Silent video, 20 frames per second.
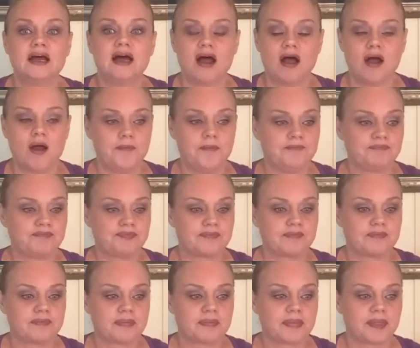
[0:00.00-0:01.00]

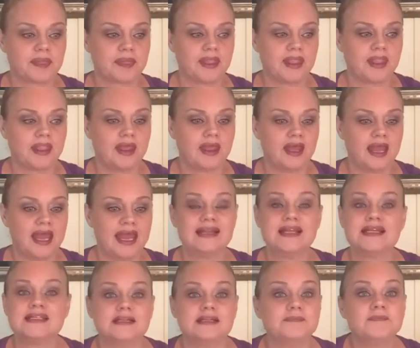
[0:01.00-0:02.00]
And
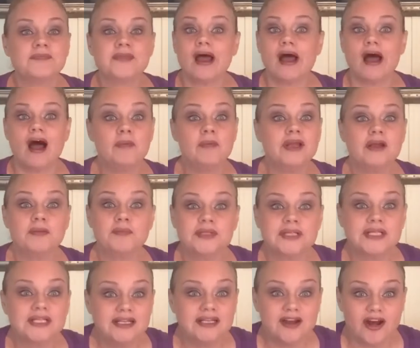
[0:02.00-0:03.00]
listen, I'll be
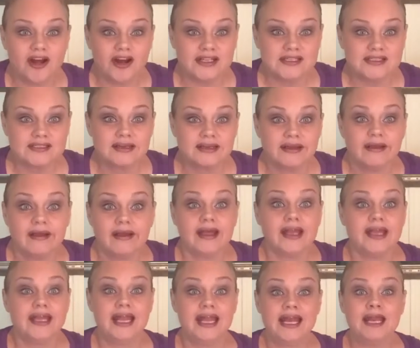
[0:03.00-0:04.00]
completely honest.
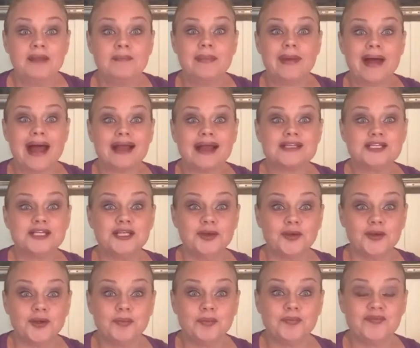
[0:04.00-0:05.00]
Getting back to
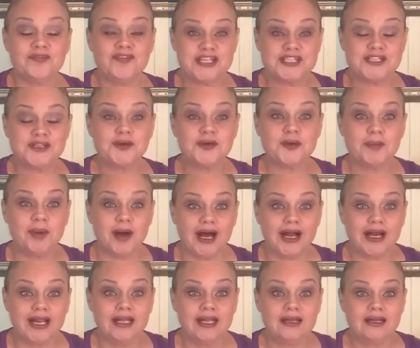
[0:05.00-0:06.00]
your physical
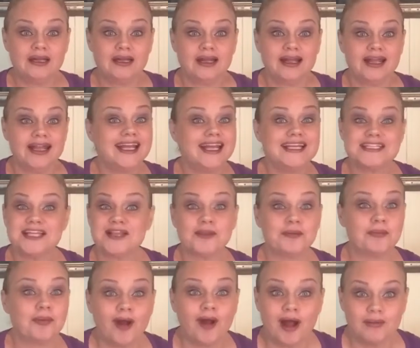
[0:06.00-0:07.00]
body isn't the
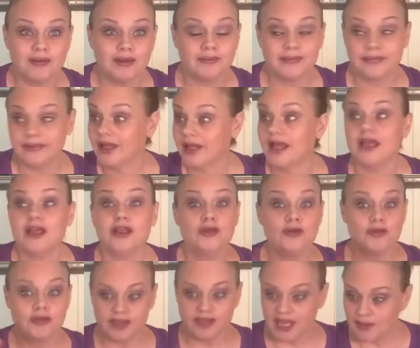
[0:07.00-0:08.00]
problem.
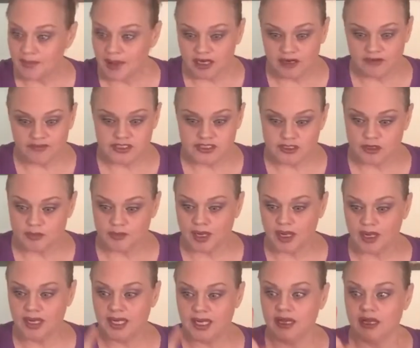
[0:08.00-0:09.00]
You think about your physical
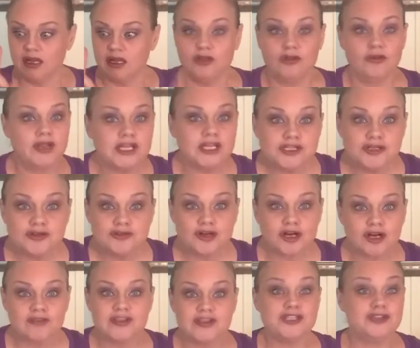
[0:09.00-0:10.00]
body, you get too
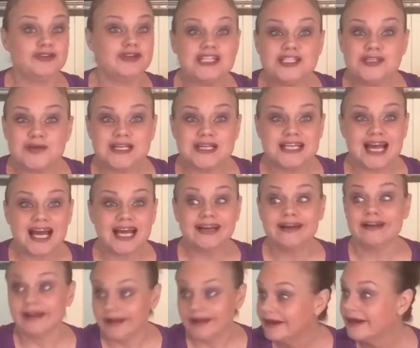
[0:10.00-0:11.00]
nervous, you get too excited,
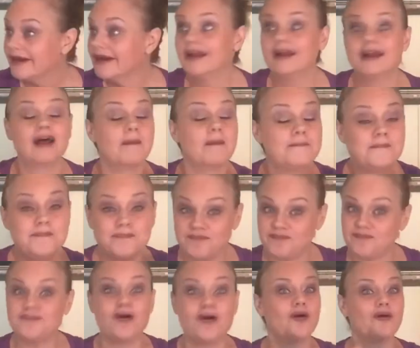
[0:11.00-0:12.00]
you're gonna
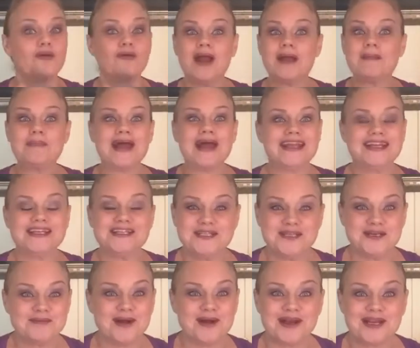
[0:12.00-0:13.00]
fall right back into
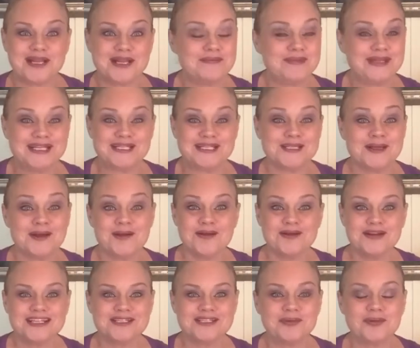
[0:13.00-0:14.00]
your body and be so
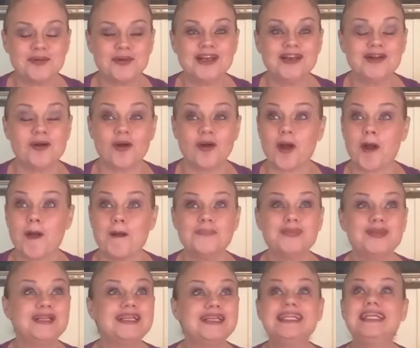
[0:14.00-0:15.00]
disappointed or
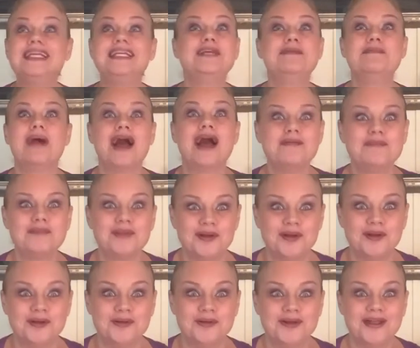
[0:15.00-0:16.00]
completely mind
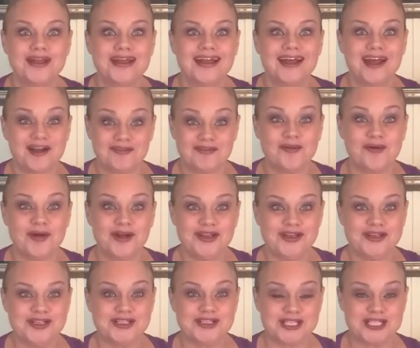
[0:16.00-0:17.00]
blown of what you
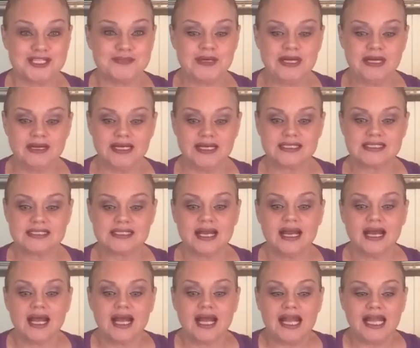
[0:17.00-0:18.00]
just experienced.
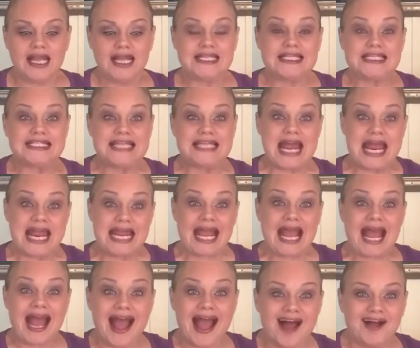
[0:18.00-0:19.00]
It's staying
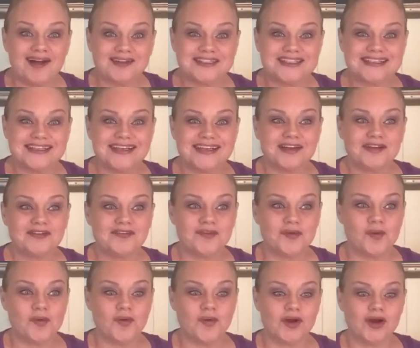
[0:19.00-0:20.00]
out
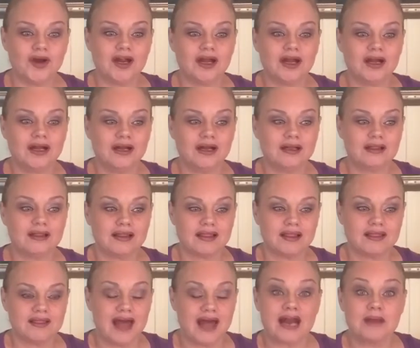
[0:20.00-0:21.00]
for
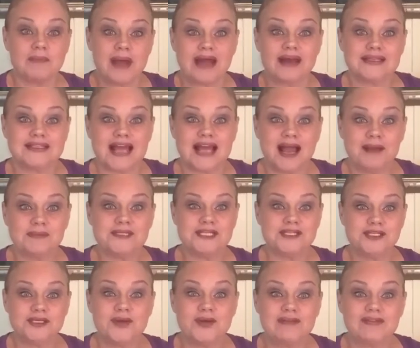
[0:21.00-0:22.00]
that amount of time to
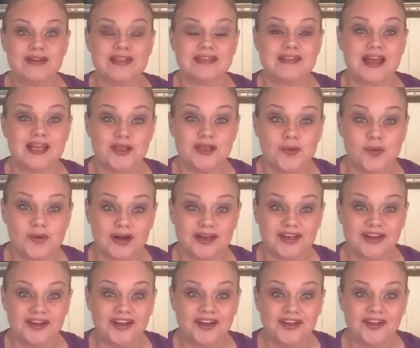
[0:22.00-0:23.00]
do everything that you wanted
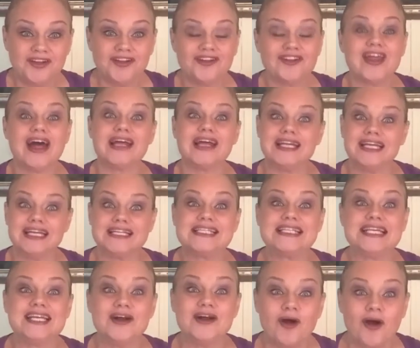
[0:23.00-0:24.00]
to do, that is
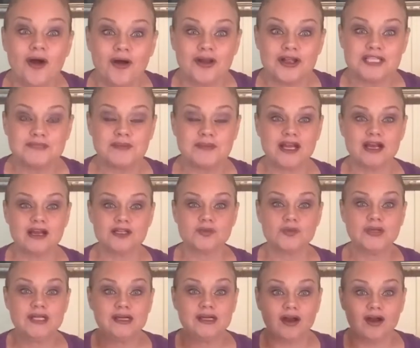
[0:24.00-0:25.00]
the hardest, because
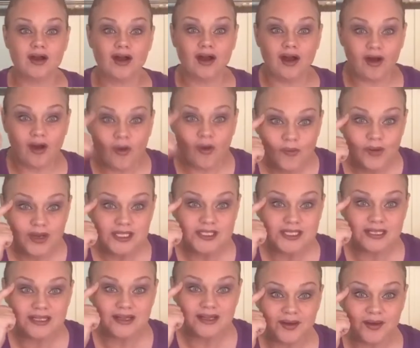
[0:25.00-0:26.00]
we always
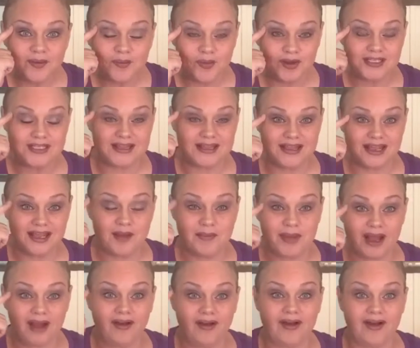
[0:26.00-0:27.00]
want to think
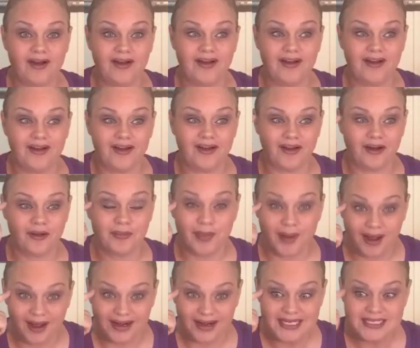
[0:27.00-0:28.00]
about our
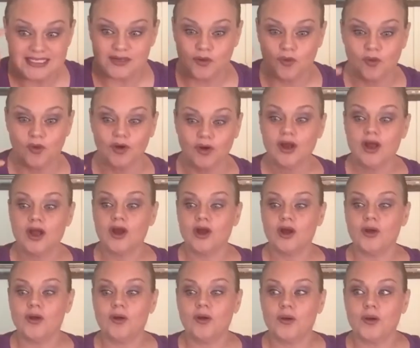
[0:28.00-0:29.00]
bodies. Or
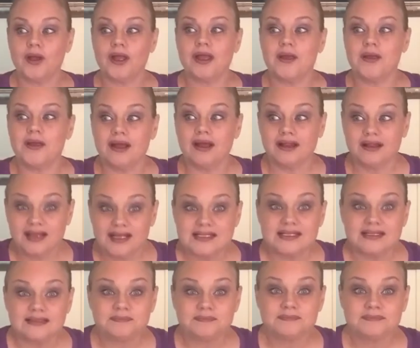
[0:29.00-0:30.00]

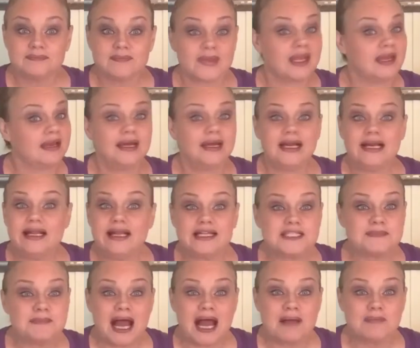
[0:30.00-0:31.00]
listen,
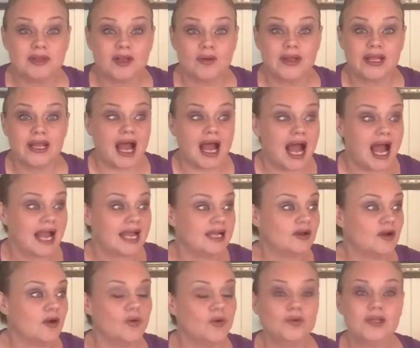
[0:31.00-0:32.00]
it's mind blowing. I can
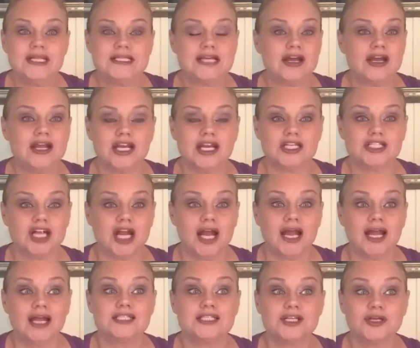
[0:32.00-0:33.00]
only tell you to
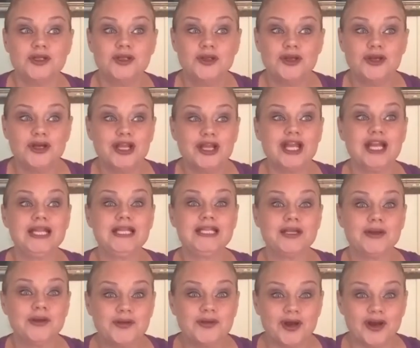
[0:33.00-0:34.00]
try it. So you could get a
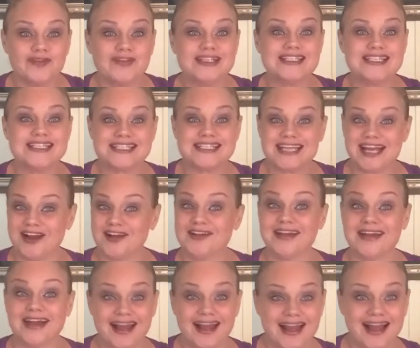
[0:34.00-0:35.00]
little nervous and scared
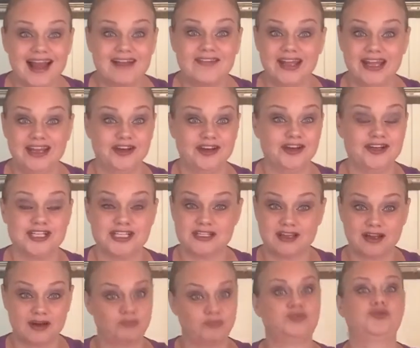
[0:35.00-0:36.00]
like I have, and you're just
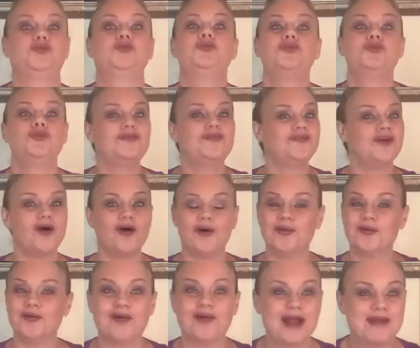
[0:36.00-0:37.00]
gonna
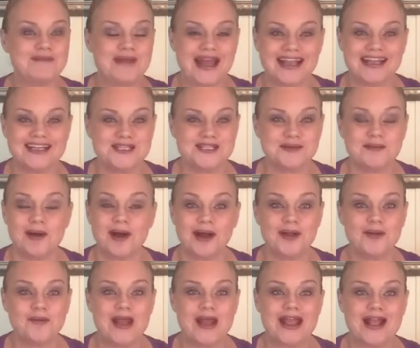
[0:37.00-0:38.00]
fall right back into your
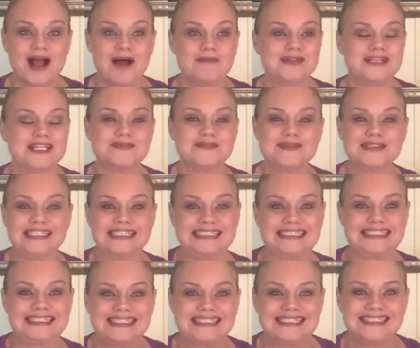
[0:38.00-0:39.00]
body, wake up and just be like,
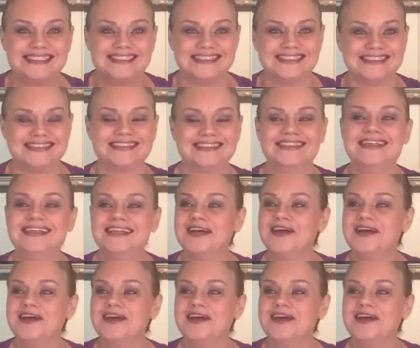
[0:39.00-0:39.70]
darn it.